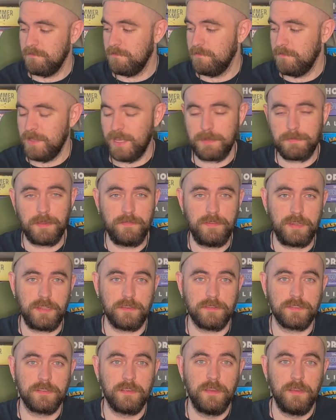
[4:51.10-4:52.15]
like my
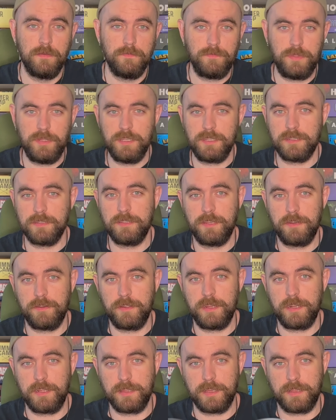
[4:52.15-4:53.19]
videos, please consider
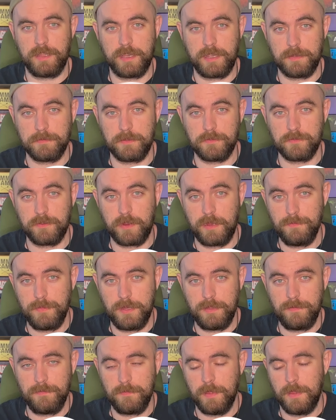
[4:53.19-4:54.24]
hitting that like and subscribe
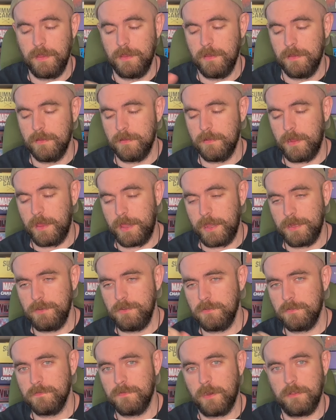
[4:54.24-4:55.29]
button. And
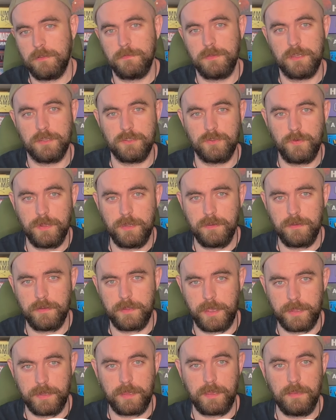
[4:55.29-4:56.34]
you can follow me on Twitter
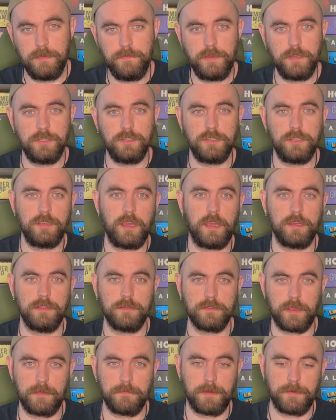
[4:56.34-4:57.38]
at AVG Halo
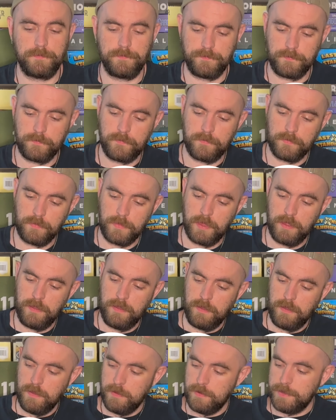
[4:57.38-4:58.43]
Gamer.
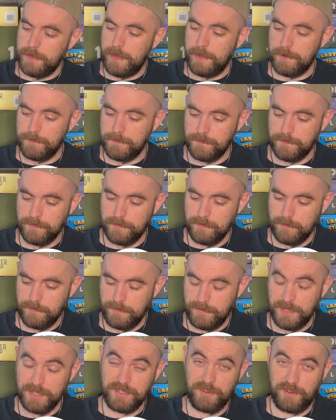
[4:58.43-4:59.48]
Now,
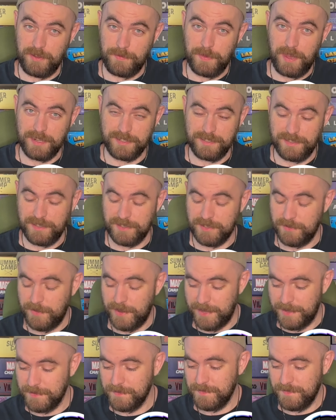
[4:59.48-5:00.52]
let's start unboxing this already.